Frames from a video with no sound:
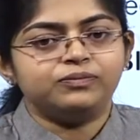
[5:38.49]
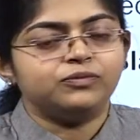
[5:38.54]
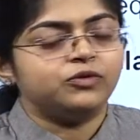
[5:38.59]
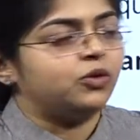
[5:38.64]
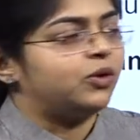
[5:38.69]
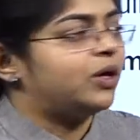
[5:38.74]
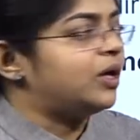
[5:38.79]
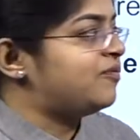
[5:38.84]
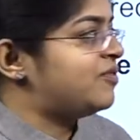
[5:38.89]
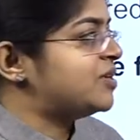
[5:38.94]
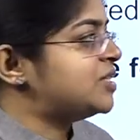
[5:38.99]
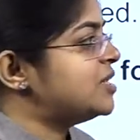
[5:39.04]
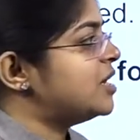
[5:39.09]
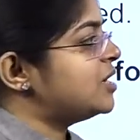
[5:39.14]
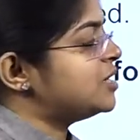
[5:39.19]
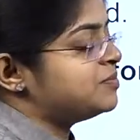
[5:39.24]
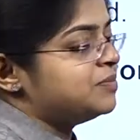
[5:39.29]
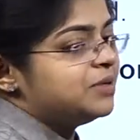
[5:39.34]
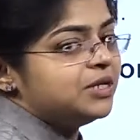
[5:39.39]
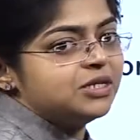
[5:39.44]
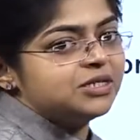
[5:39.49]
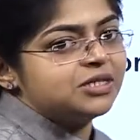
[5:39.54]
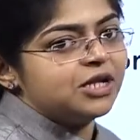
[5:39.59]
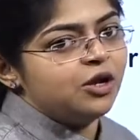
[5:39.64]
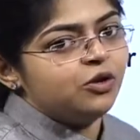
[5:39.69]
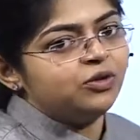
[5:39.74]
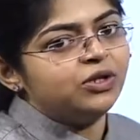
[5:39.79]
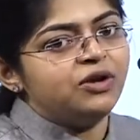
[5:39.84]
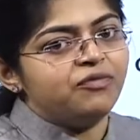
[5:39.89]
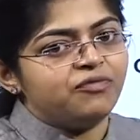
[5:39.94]
Okay, first let me tell
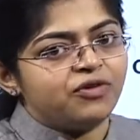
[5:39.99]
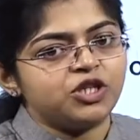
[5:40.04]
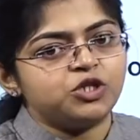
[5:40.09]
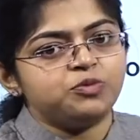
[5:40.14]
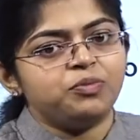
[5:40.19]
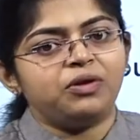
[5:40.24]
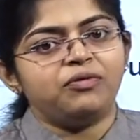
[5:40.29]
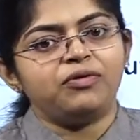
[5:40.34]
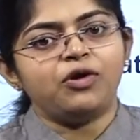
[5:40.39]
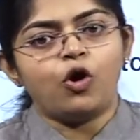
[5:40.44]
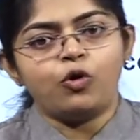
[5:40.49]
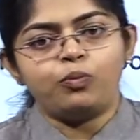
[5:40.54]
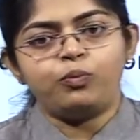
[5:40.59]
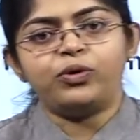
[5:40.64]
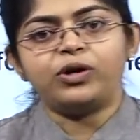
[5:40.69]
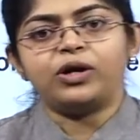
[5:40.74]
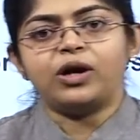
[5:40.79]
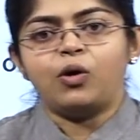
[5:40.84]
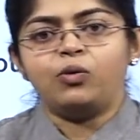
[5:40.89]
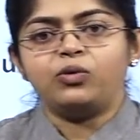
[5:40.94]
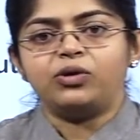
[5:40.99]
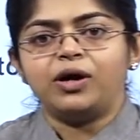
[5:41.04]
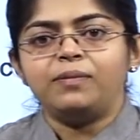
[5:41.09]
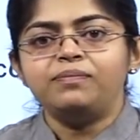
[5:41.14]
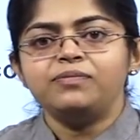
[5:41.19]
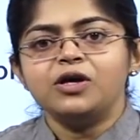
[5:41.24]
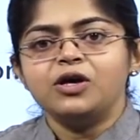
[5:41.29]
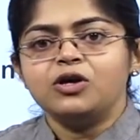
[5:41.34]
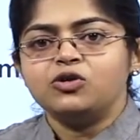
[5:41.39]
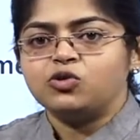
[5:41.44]
you the difference between output and outcome
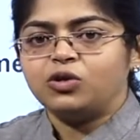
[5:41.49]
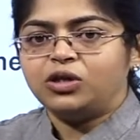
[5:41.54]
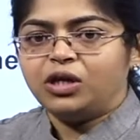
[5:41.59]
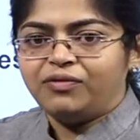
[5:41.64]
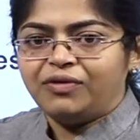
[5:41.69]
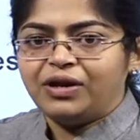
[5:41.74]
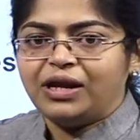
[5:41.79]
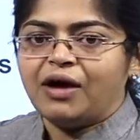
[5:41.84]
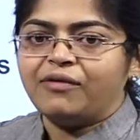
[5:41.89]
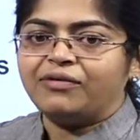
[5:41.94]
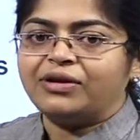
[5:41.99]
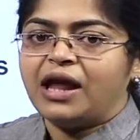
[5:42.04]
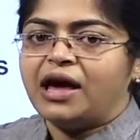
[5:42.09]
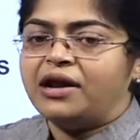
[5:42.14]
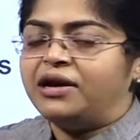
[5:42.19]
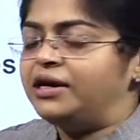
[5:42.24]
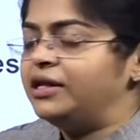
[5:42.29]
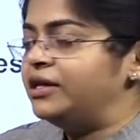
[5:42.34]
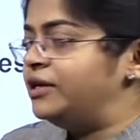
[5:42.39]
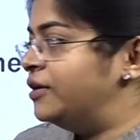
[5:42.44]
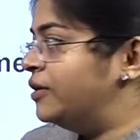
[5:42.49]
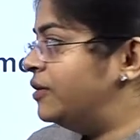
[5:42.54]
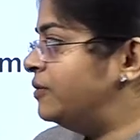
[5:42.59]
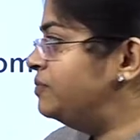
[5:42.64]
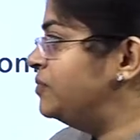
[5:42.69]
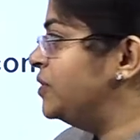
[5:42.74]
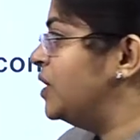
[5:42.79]
so that we'll have clarity here.